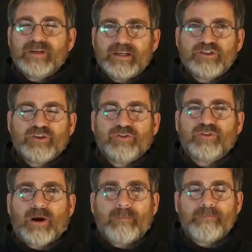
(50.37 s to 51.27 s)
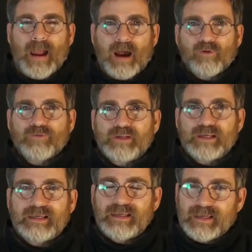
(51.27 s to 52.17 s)
Tensions are
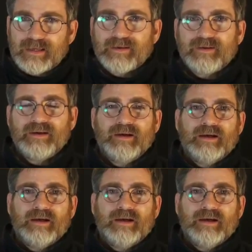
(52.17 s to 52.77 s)
mounting in